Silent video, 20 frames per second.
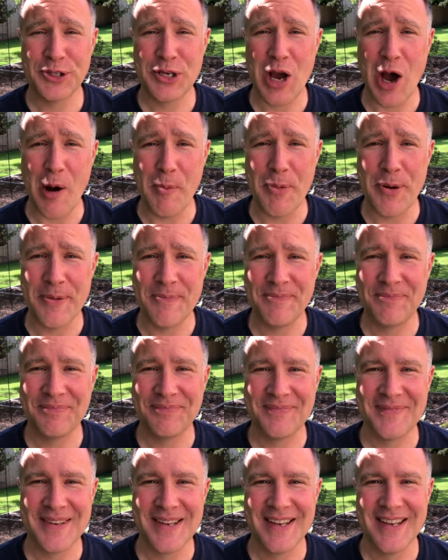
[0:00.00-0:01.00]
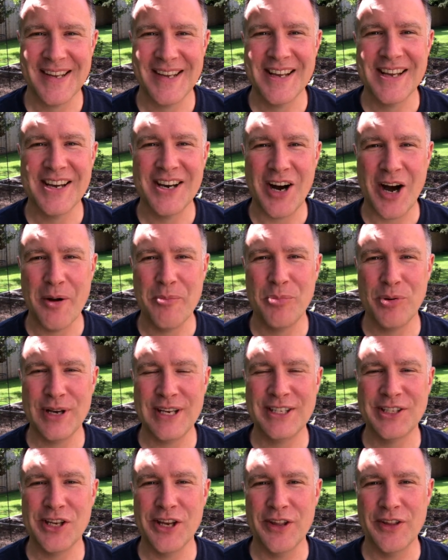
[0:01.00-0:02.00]
up. I'm pretty
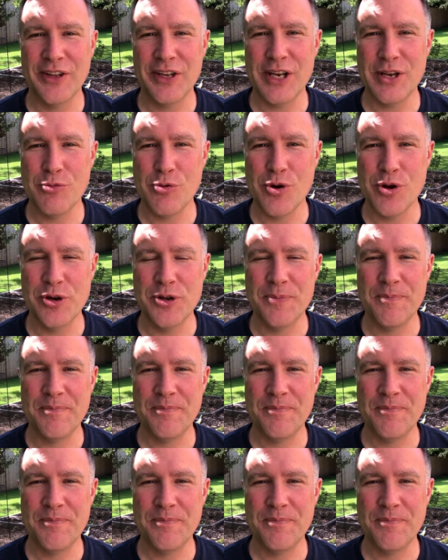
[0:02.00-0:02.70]
certain that he would.